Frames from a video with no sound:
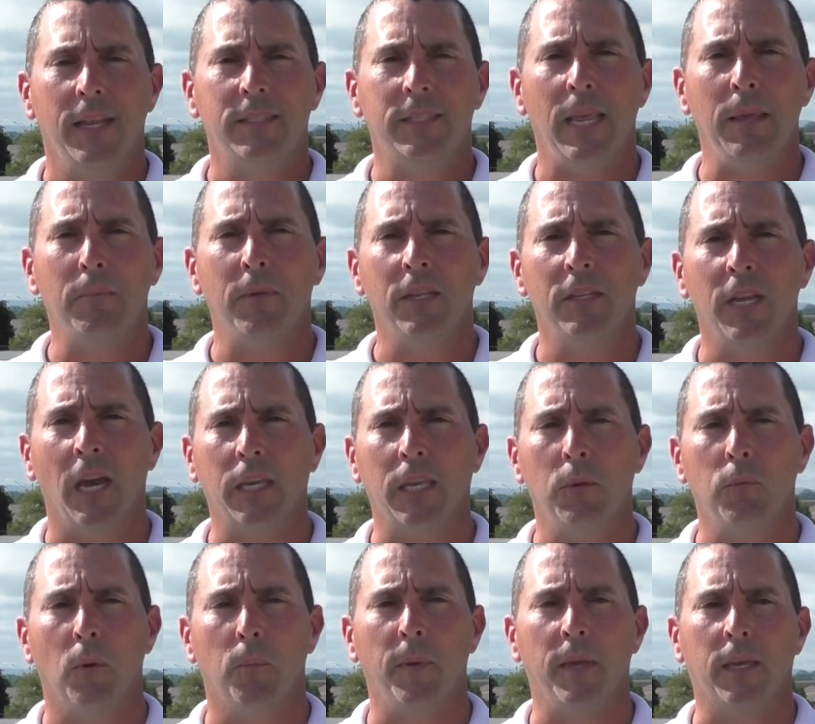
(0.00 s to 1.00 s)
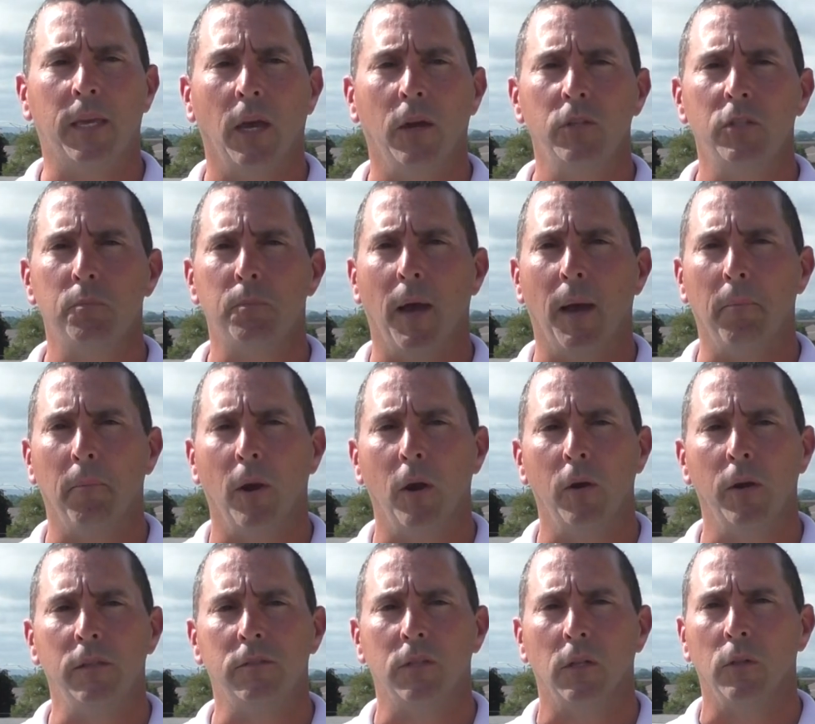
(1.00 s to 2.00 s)
Team Kentucky will be coached by
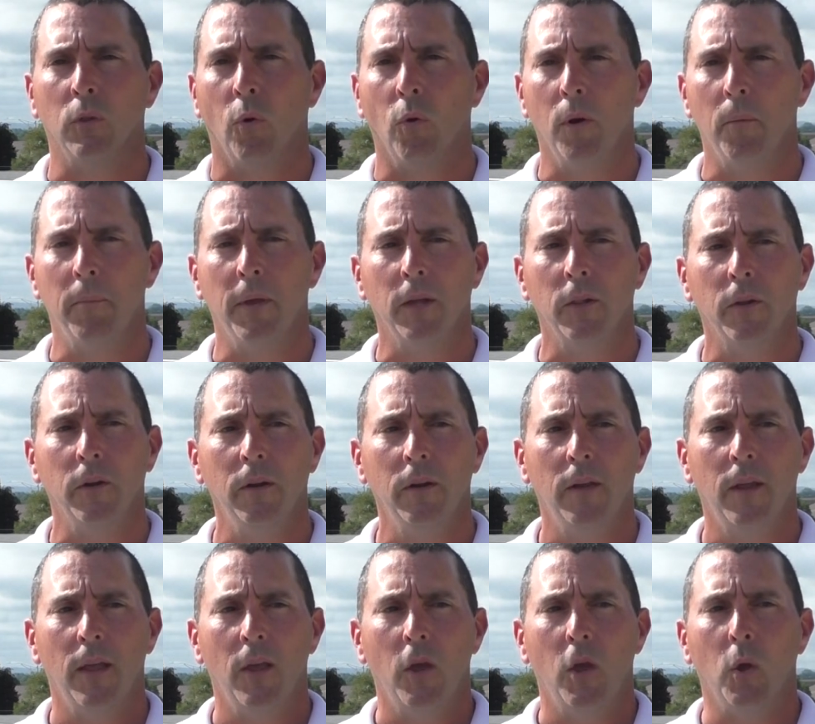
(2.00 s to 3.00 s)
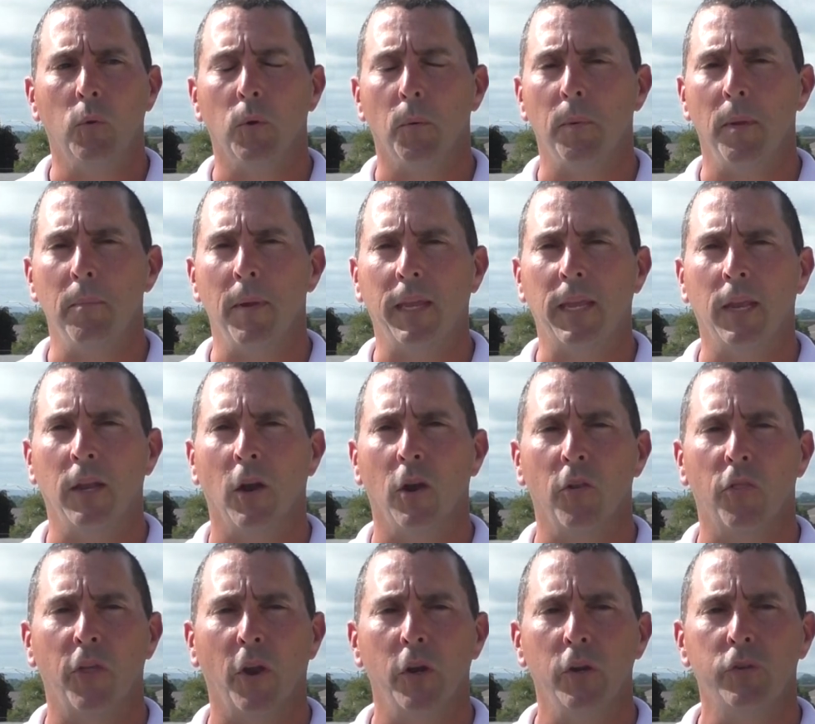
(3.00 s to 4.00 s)
Murray's Laura Miller, who will be making
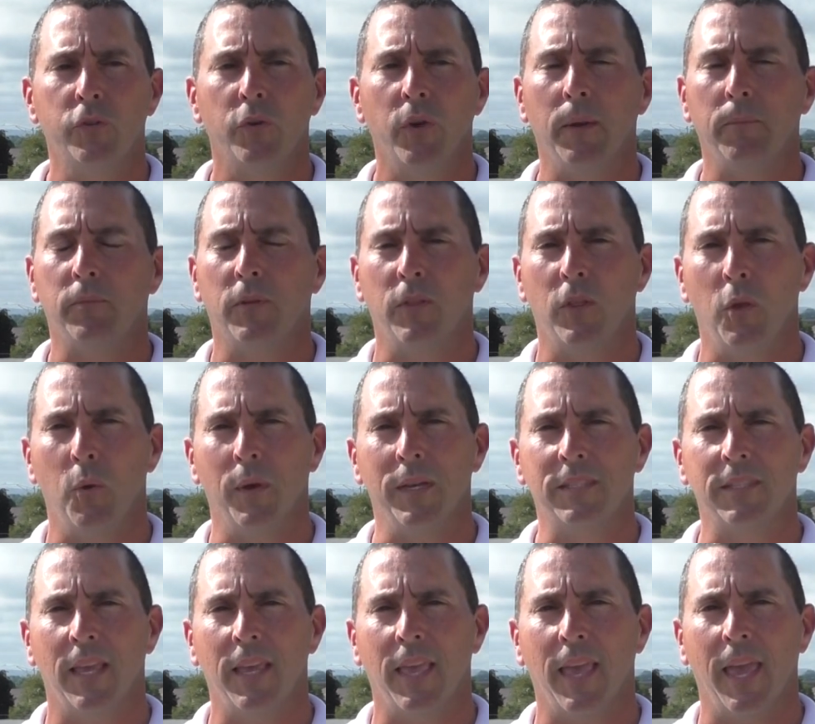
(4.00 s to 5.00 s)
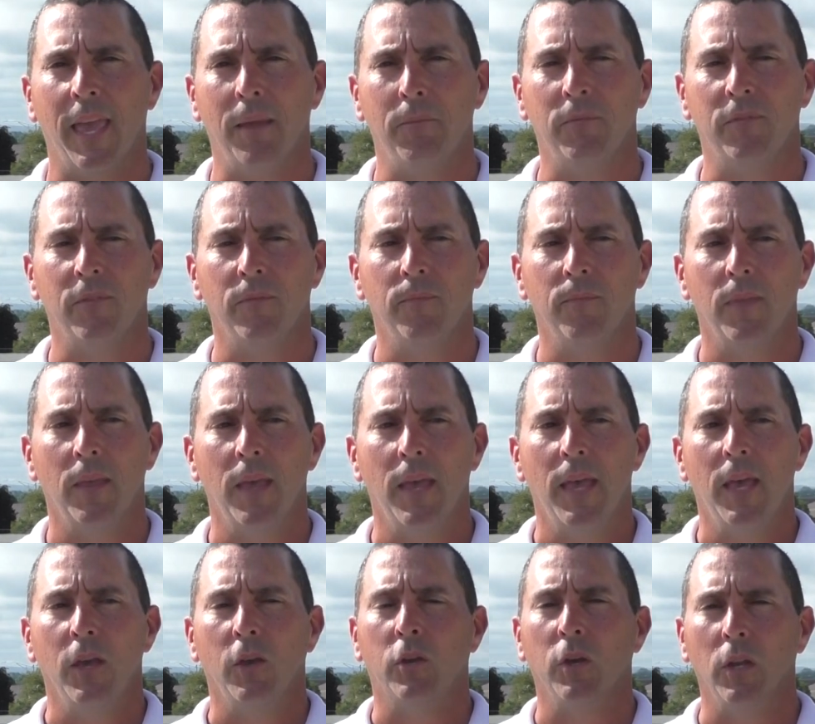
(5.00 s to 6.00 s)
her third trip to the USA Games.
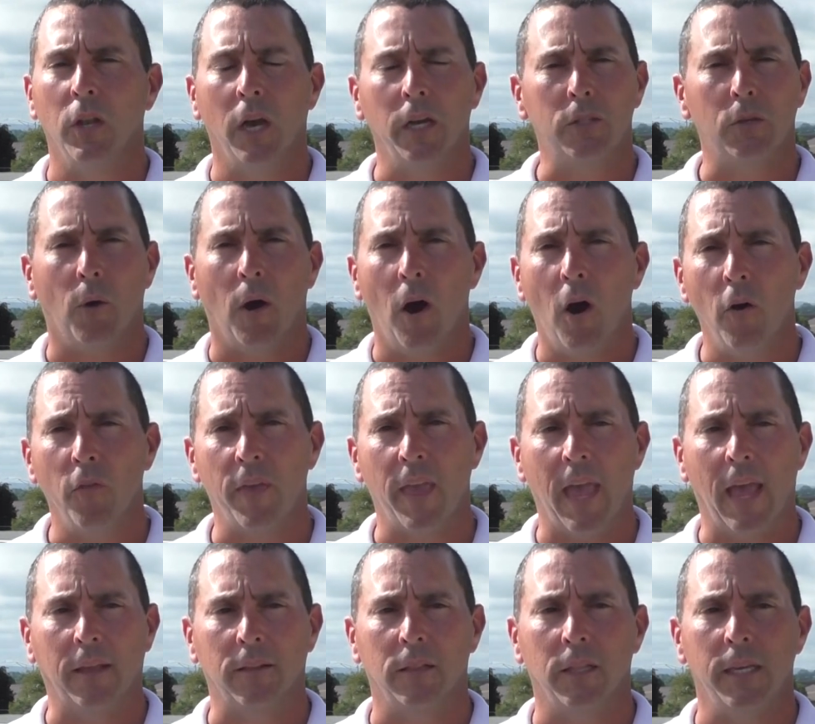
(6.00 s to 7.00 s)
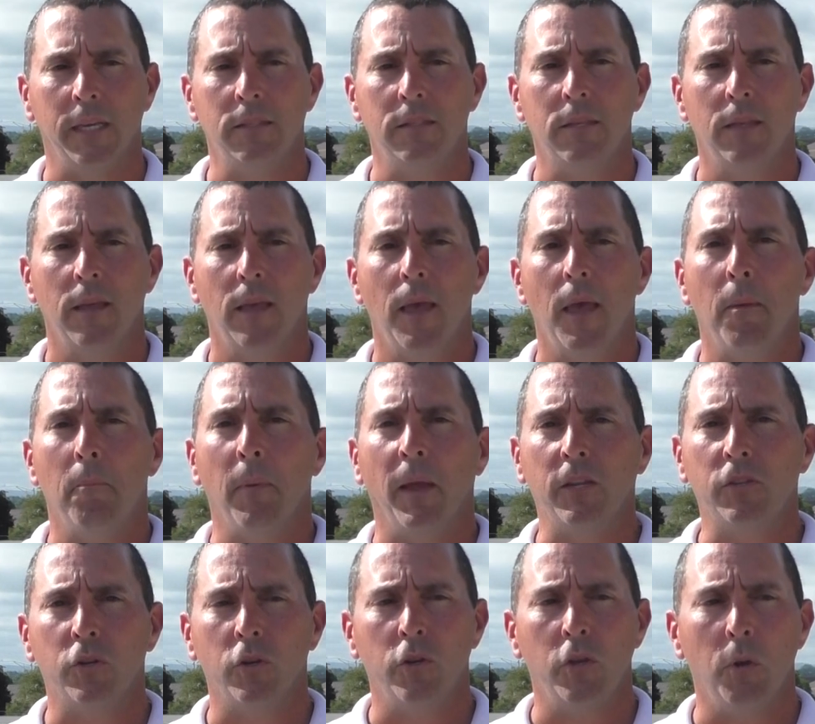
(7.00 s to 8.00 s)
Good luck to all the athletes.
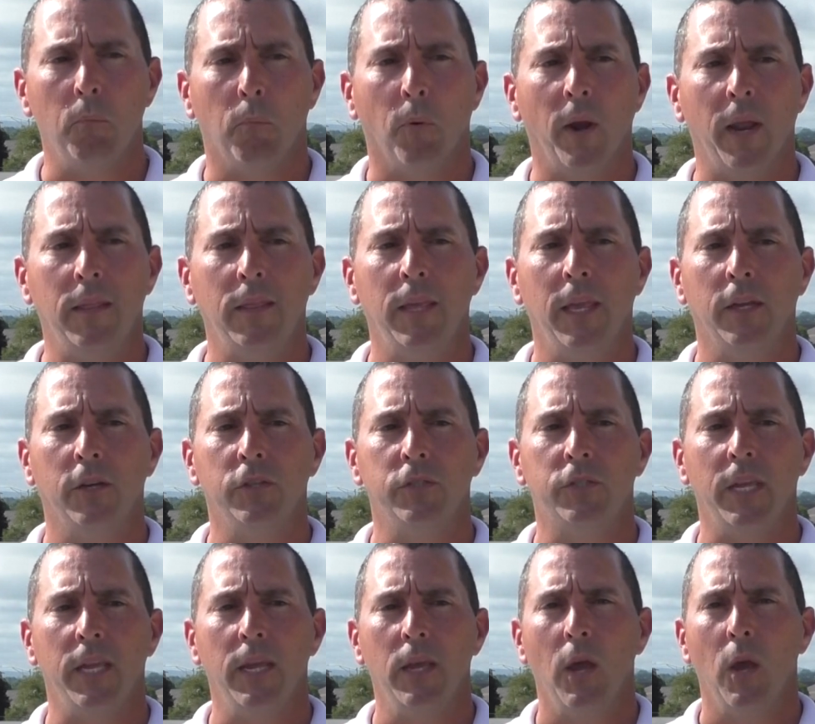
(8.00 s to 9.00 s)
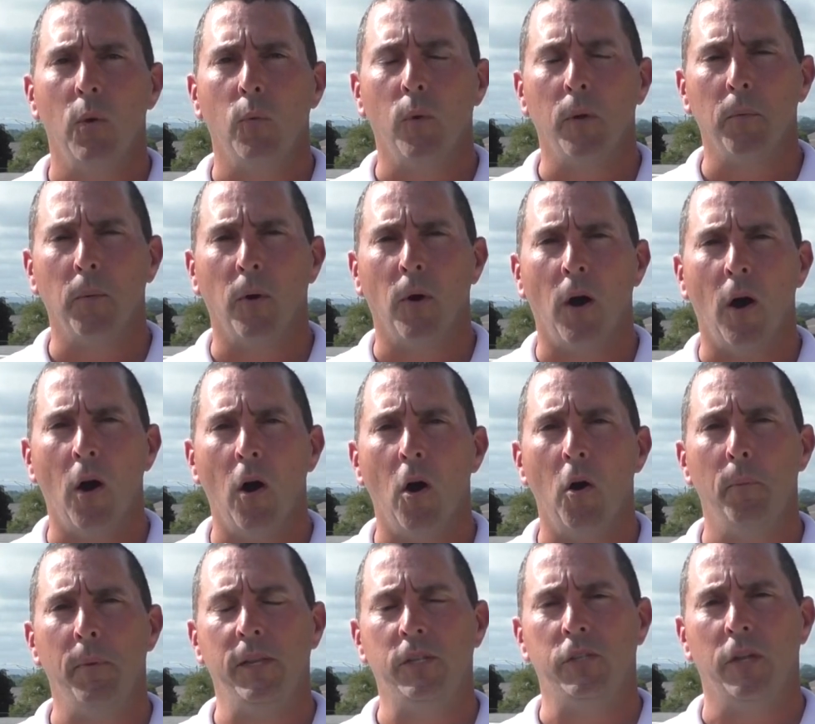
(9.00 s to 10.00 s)
Make sure you bring the energy. We will
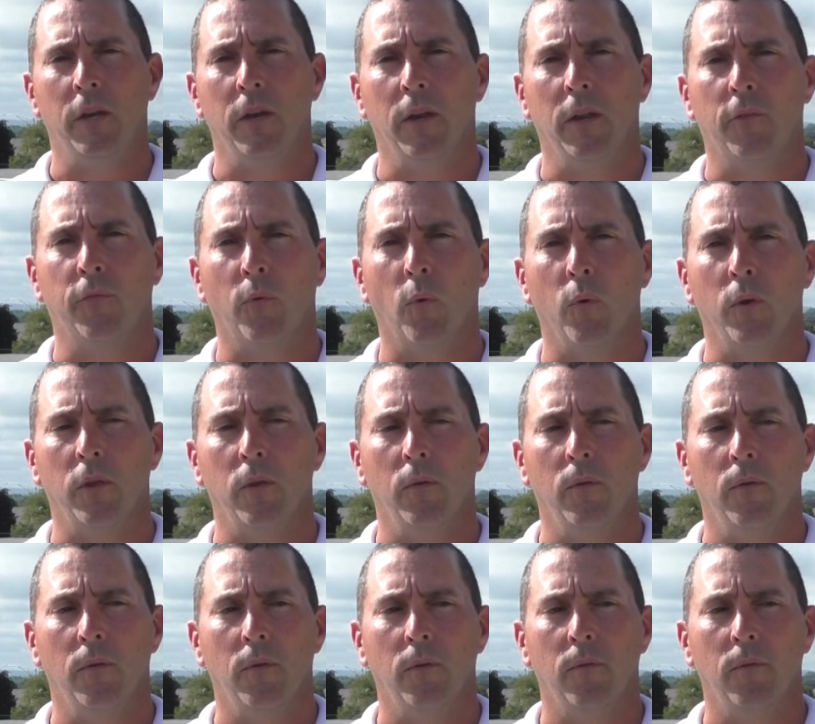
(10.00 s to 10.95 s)
all be cheering for you.